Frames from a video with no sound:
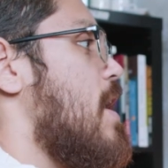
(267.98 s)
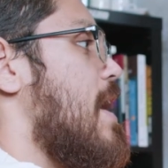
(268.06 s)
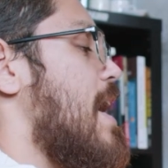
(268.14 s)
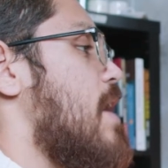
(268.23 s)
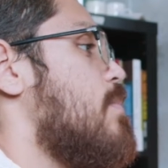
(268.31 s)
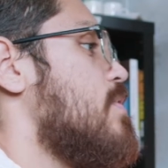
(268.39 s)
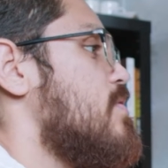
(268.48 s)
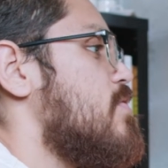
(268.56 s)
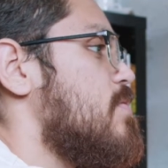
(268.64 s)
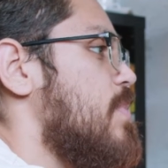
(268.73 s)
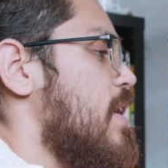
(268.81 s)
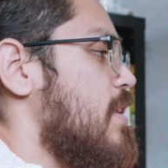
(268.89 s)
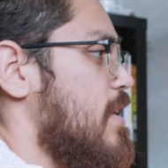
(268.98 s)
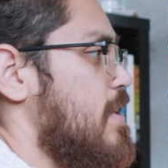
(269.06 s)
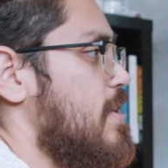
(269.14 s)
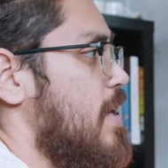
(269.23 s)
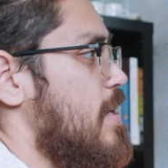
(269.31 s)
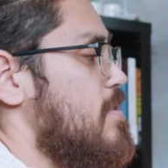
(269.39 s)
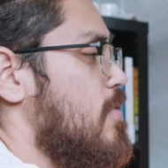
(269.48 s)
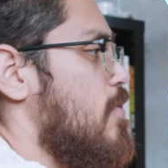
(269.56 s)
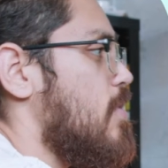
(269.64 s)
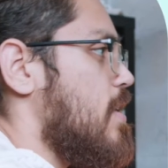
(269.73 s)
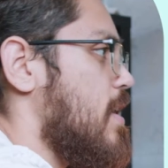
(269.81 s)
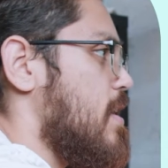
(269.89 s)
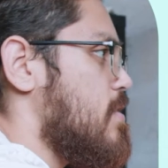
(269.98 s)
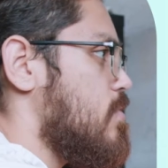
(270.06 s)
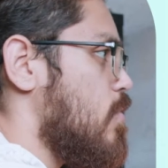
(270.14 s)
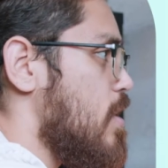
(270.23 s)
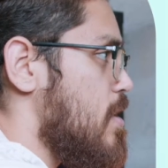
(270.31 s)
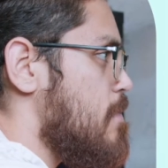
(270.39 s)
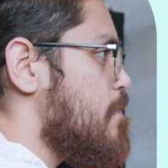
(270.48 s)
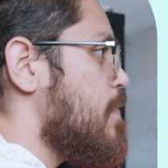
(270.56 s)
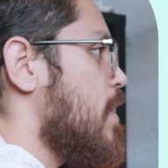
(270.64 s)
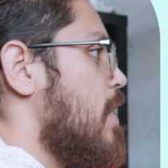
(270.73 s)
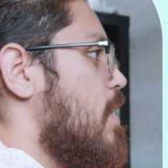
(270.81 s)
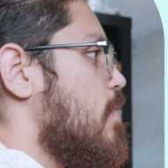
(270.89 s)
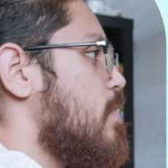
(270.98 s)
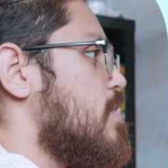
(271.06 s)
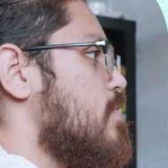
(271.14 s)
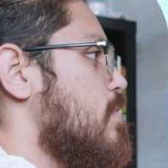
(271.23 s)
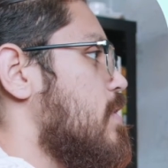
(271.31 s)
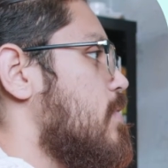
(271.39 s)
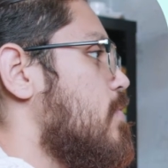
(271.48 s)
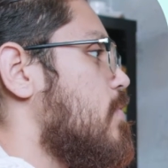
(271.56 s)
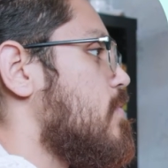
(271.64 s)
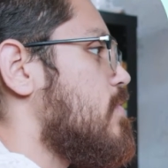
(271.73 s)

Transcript: how much you spend in a nice organized way, which is really cool.